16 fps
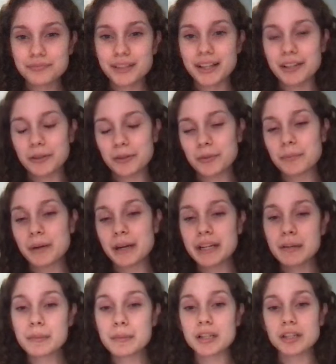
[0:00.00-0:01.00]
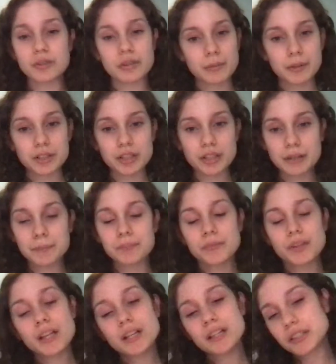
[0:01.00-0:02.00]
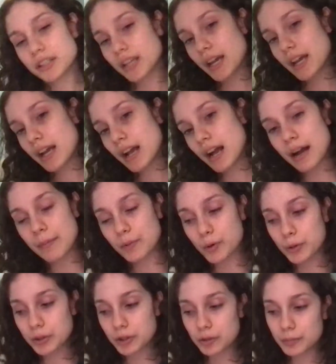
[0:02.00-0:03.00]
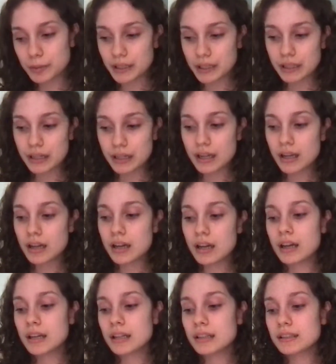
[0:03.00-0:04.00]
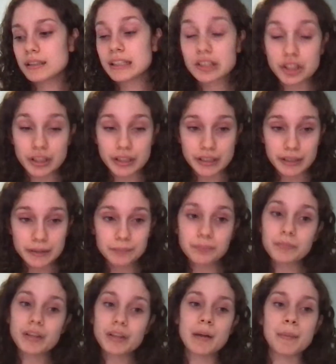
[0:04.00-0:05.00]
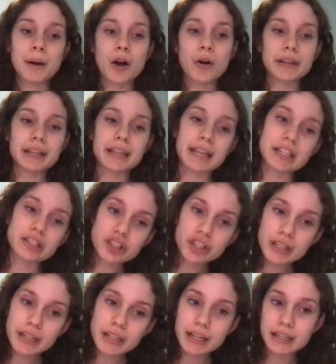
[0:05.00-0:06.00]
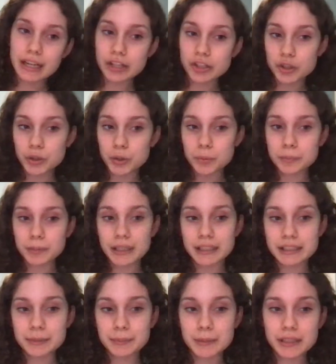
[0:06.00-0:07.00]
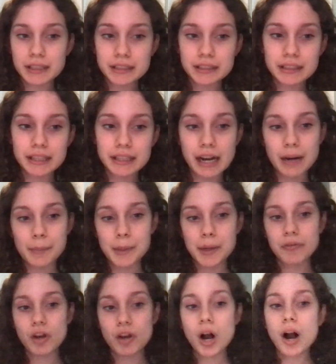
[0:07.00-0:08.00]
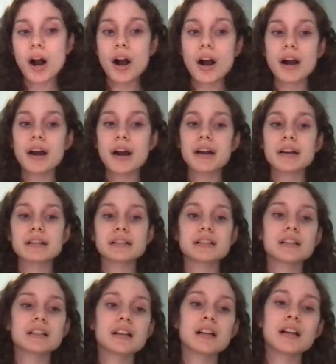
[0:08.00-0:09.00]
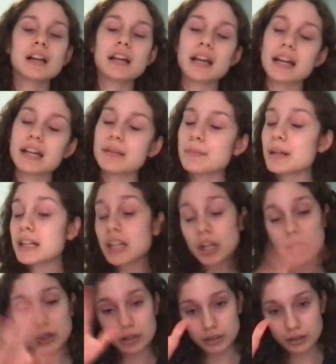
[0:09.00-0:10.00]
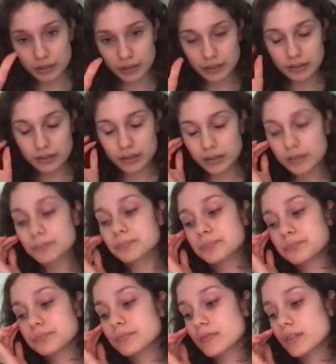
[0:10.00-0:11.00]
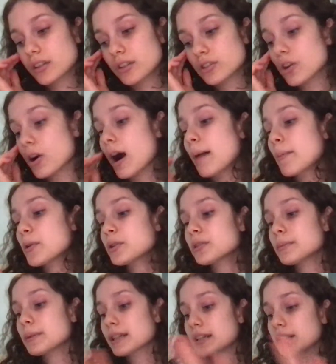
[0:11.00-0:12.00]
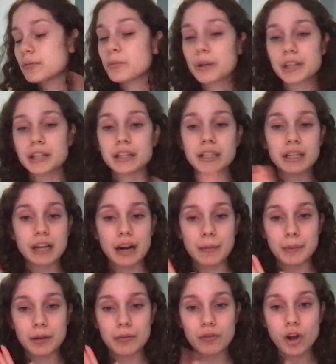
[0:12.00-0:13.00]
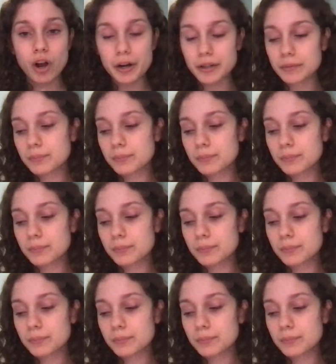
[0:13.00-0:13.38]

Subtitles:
Hello, my name is Rona Vishali. Today I'm going to be teaching about EKG, electrode placement, anatomy of the heart, and many other things. So I'm going to begin with the anatomy of the heart.